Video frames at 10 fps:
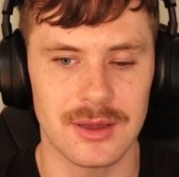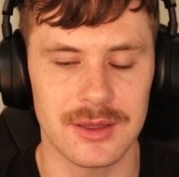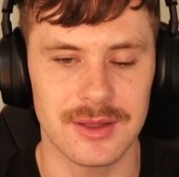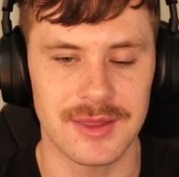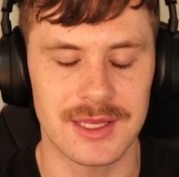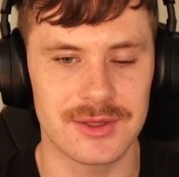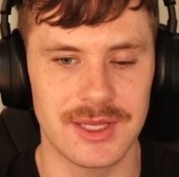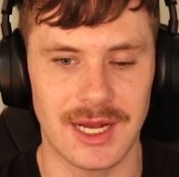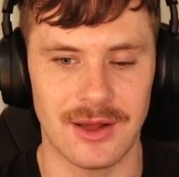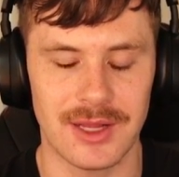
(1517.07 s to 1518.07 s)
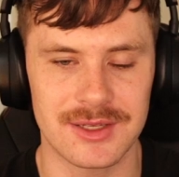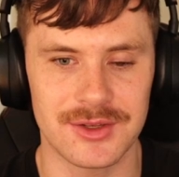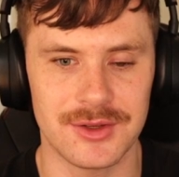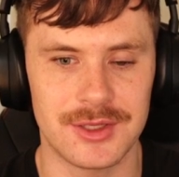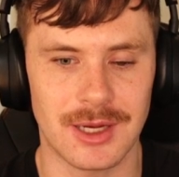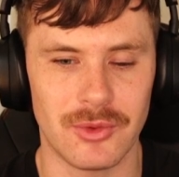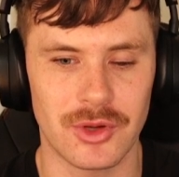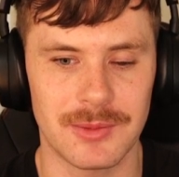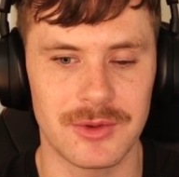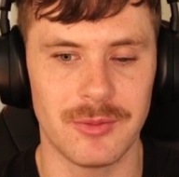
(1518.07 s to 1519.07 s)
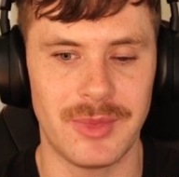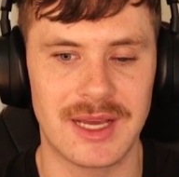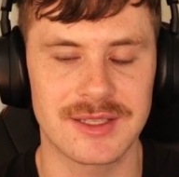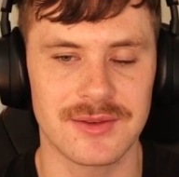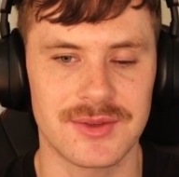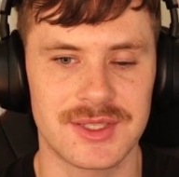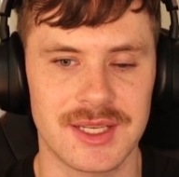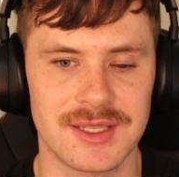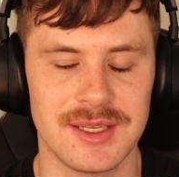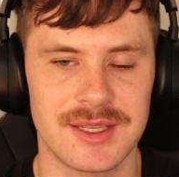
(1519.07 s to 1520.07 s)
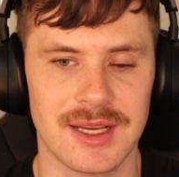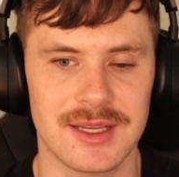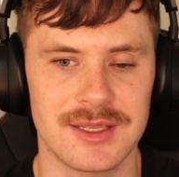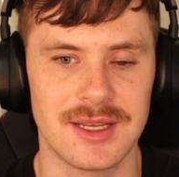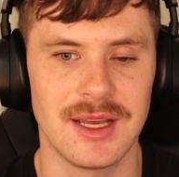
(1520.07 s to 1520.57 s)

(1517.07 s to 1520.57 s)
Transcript: allows you to double it up to a max of 60 seconds.